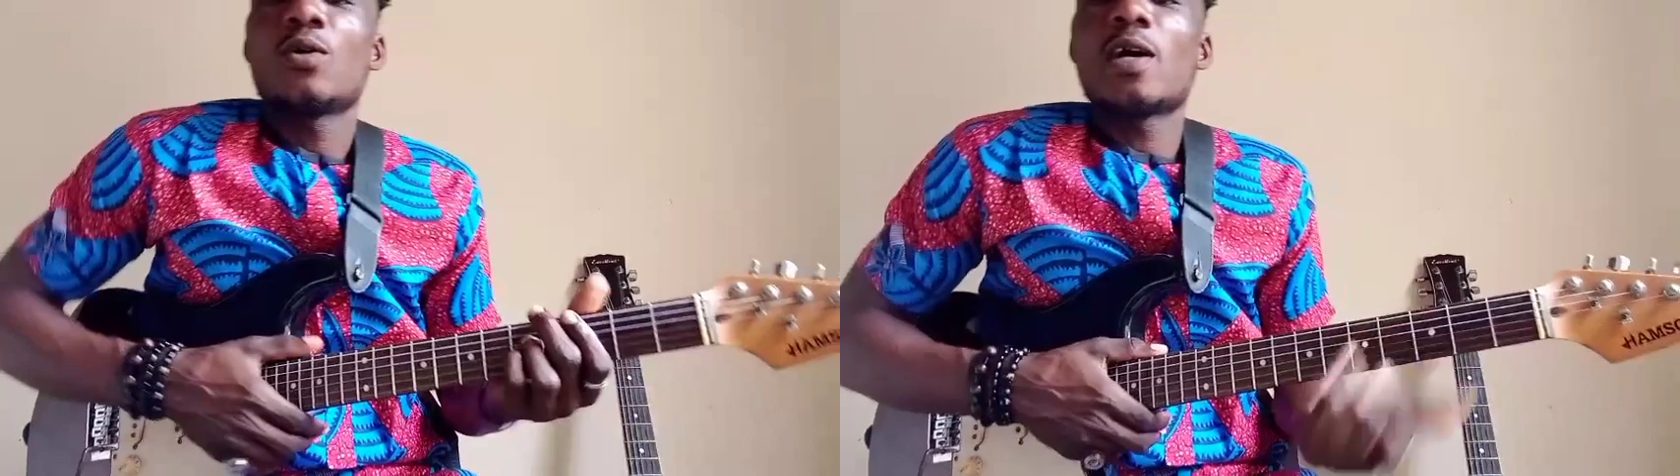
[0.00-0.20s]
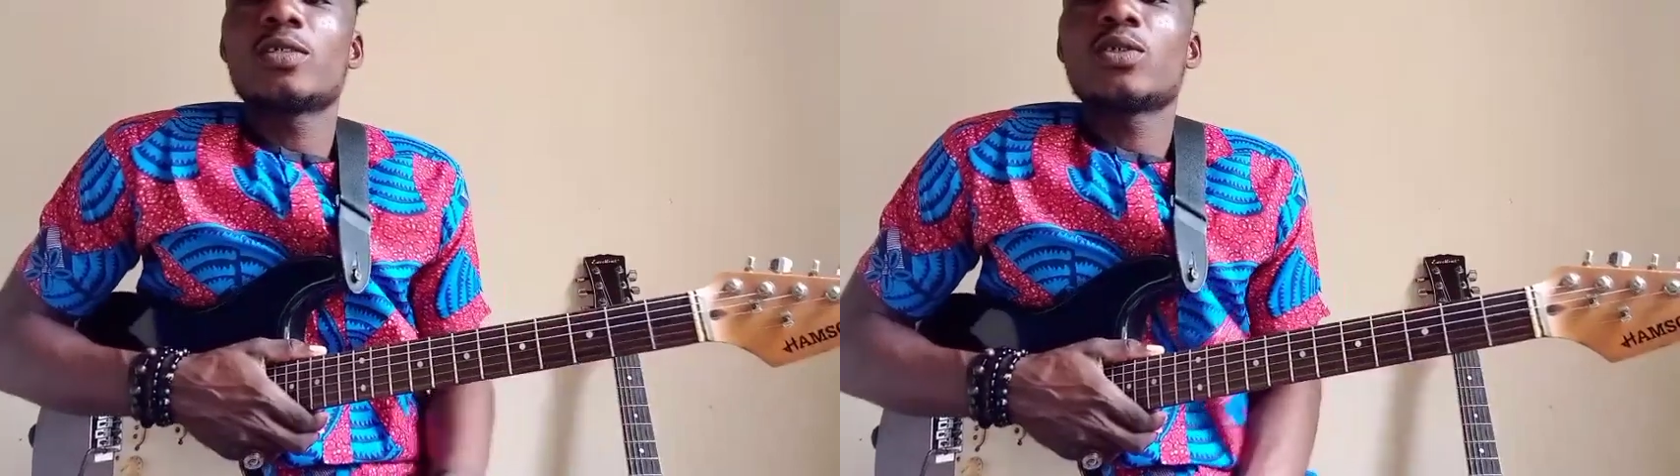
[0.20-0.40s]

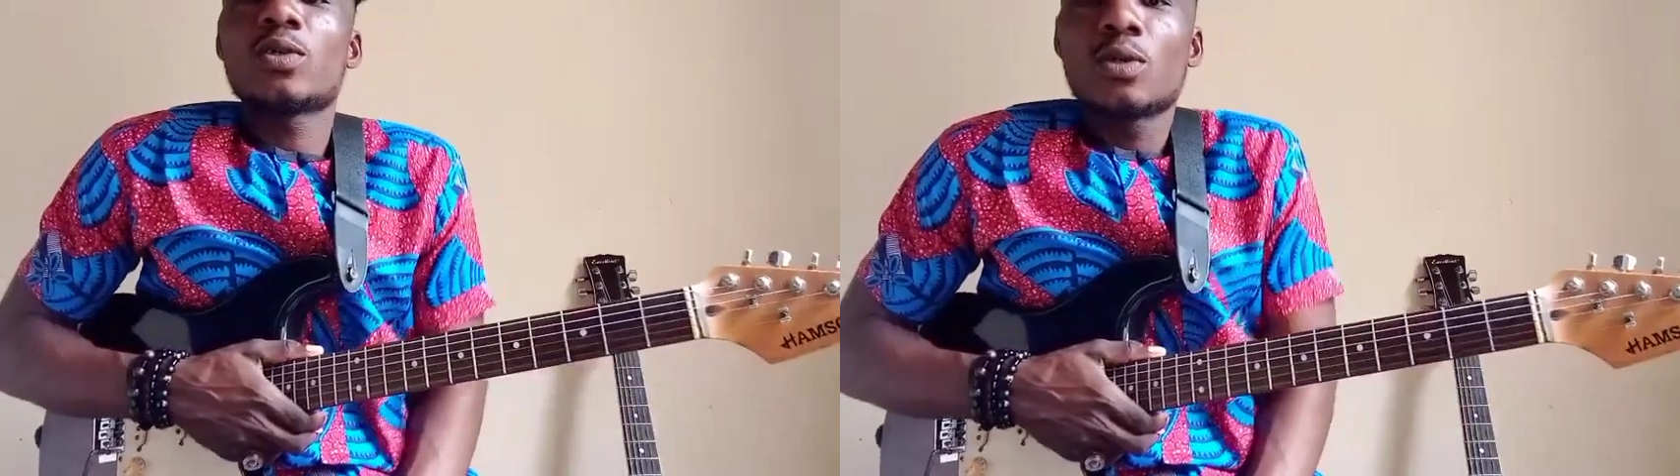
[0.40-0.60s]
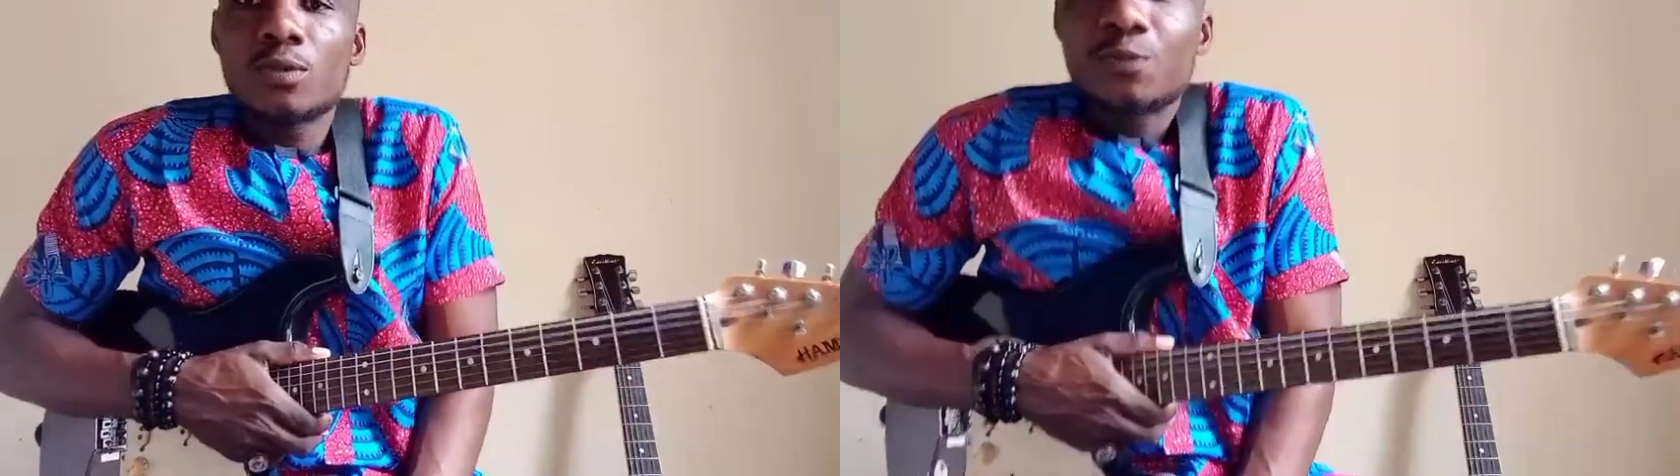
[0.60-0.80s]
Alright,
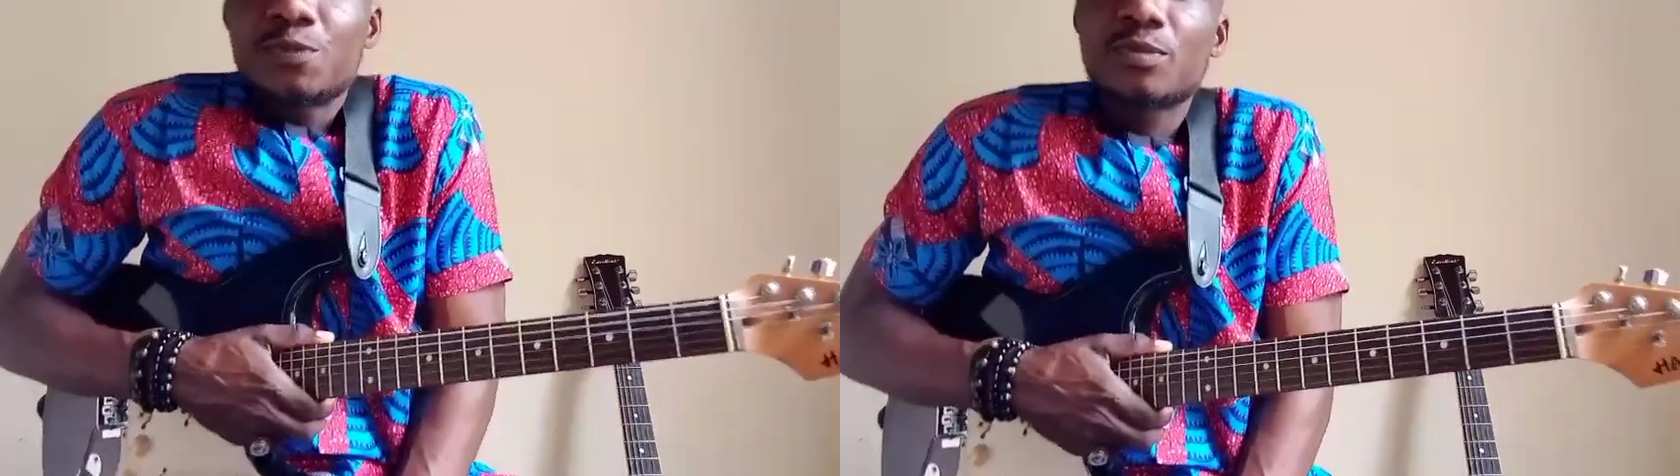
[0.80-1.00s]
so